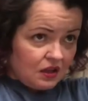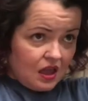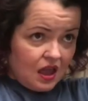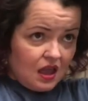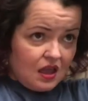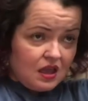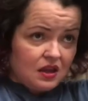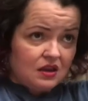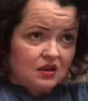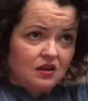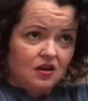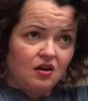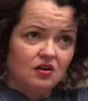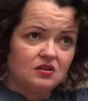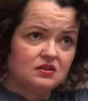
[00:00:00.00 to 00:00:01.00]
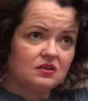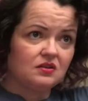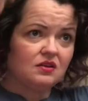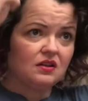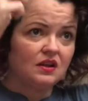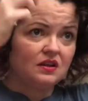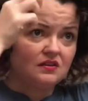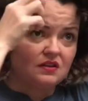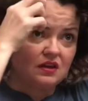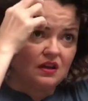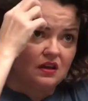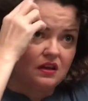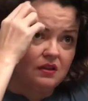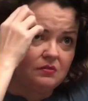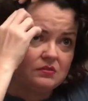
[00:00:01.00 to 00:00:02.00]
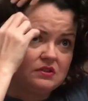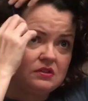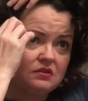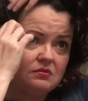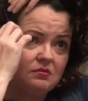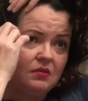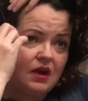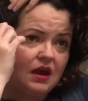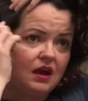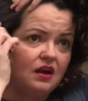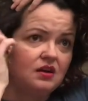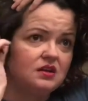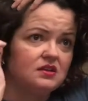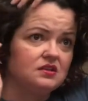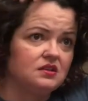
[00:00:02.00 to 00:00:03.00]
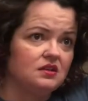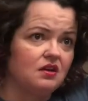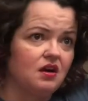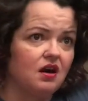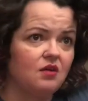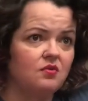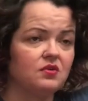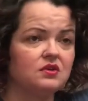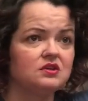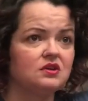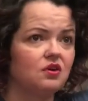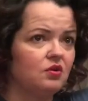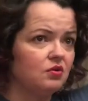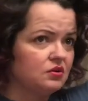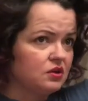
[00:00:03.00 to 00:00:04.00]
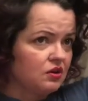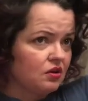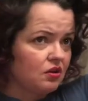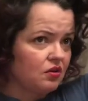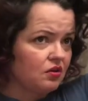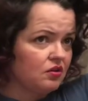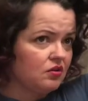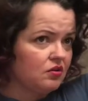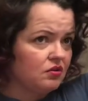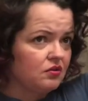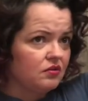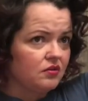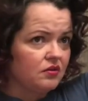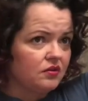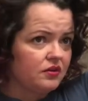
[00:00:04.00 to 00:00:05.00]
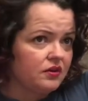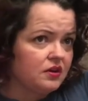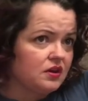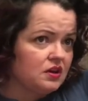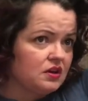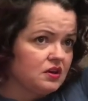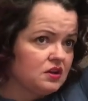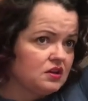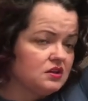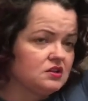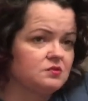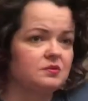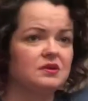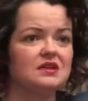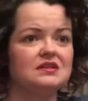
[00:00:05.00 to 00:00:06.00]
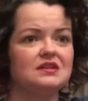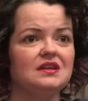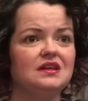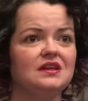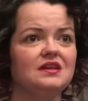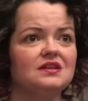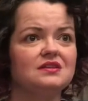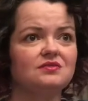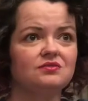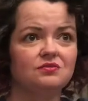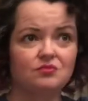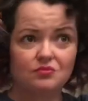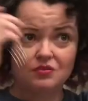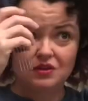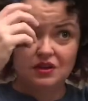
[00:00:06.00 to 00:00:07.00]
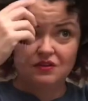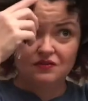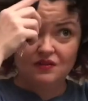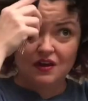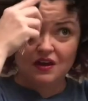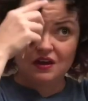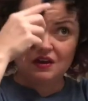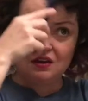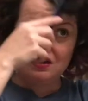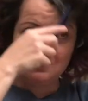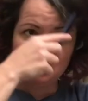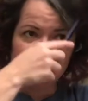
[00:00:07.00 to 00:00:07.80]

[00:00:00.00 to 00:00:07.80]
And also a lot of times my hair does not want to hold a curl just because it is really fine.